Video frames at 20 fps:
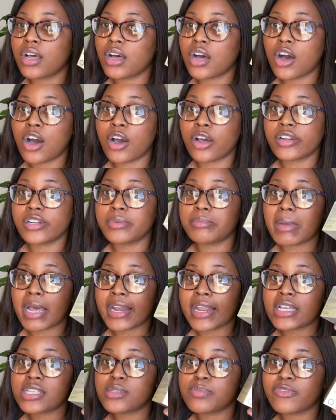on my
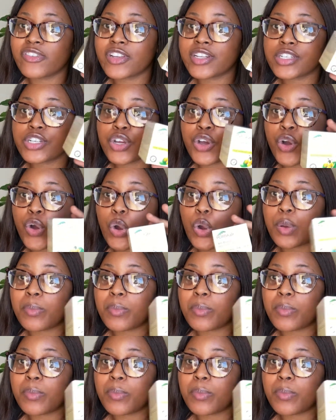next video.